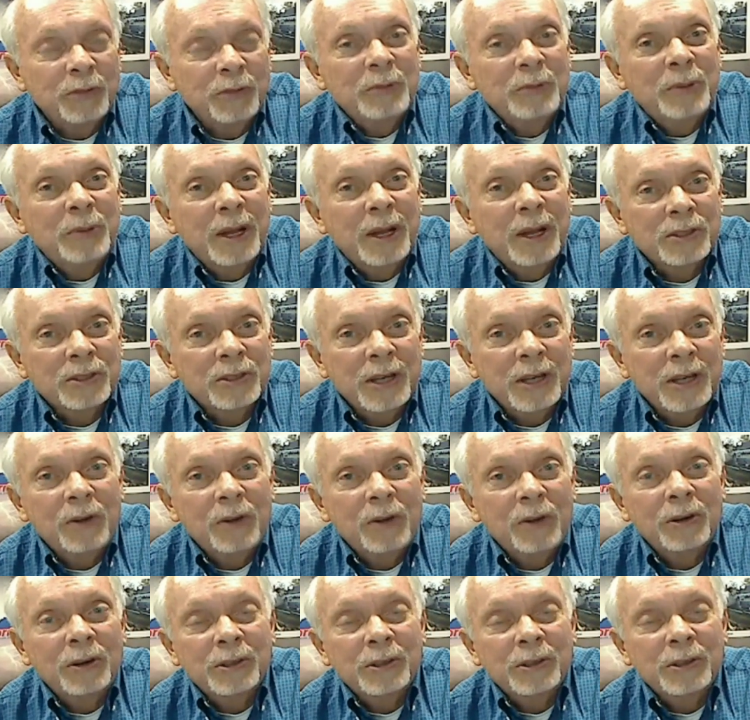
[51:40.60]
miles an
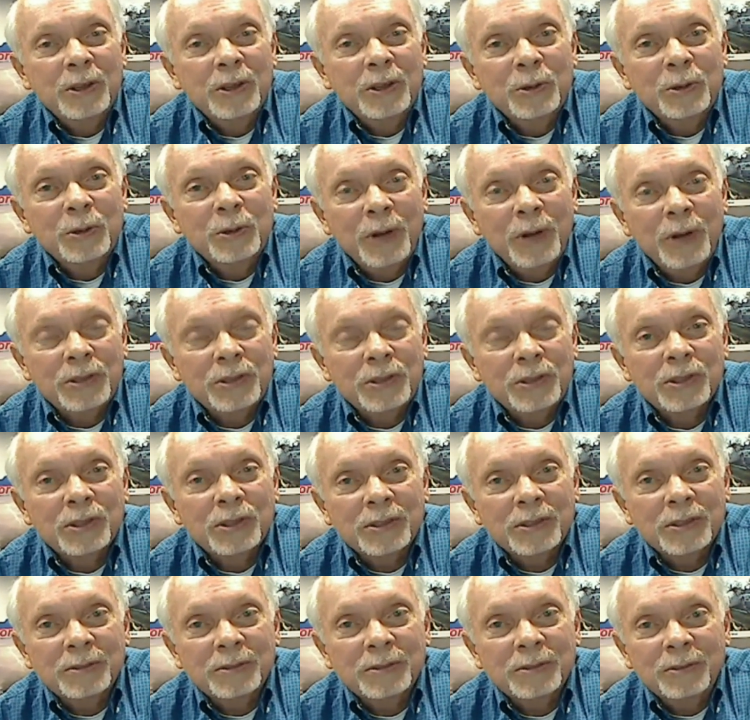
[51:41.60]
hour in the
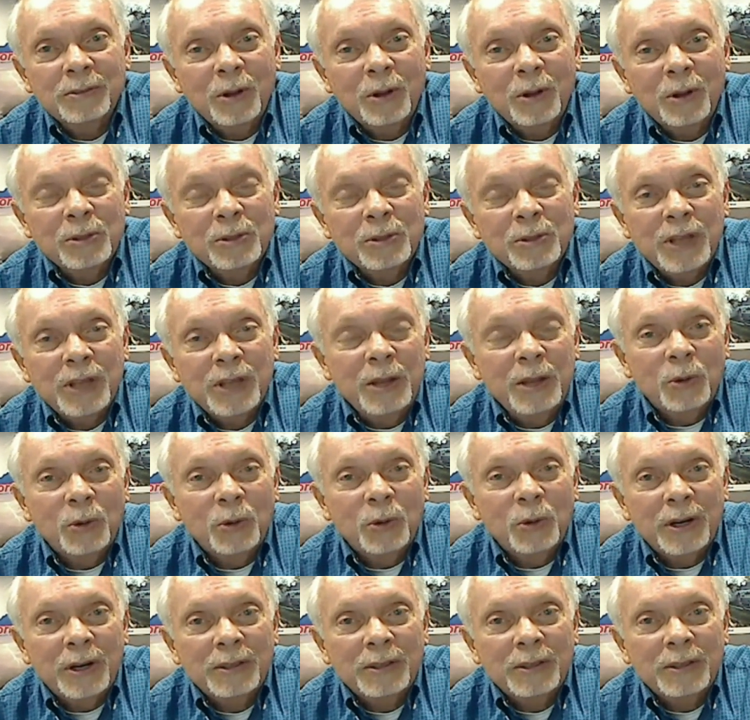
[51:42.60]
U.S. and almost anywhere